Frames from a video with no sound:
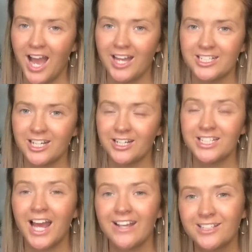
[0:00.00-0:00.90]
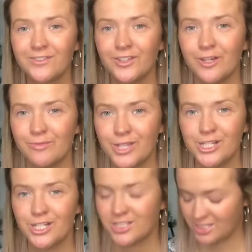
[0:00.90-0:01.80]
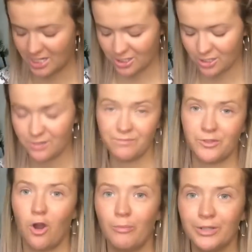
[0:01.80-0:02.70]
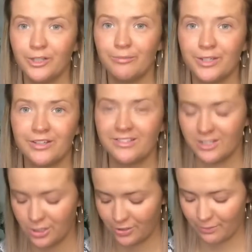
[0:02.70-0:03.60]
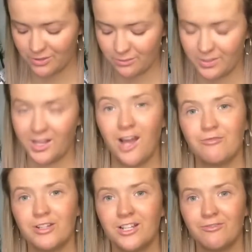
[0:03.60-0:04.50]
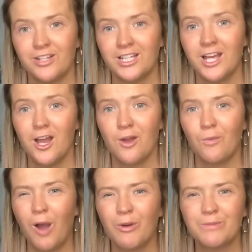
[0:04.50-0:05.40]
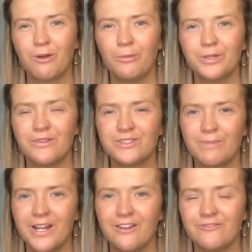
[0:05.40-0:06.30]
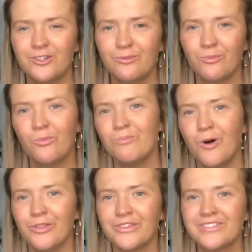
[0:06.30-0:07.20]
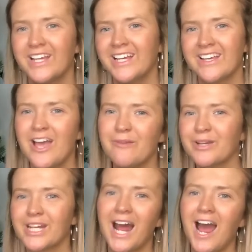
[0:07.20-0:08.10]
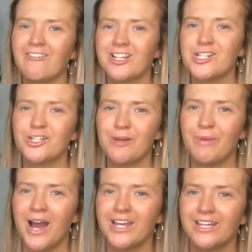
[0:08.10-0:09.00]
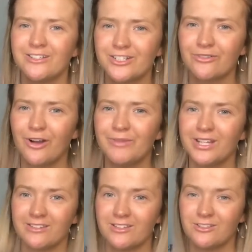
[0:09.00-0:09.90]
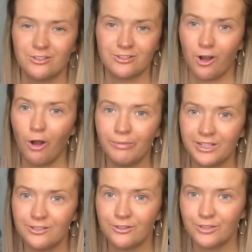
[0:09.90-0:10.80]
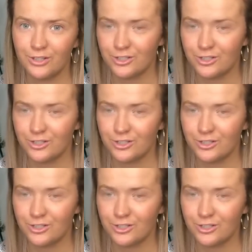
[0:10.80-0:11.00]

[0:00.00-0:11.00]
I did. I didn't ask for them. They just they just got me them because they knew that was something that I really really I would probably have spent a few months hemming and hawing should I buy it do you know what I mean because this is just a hobby doing the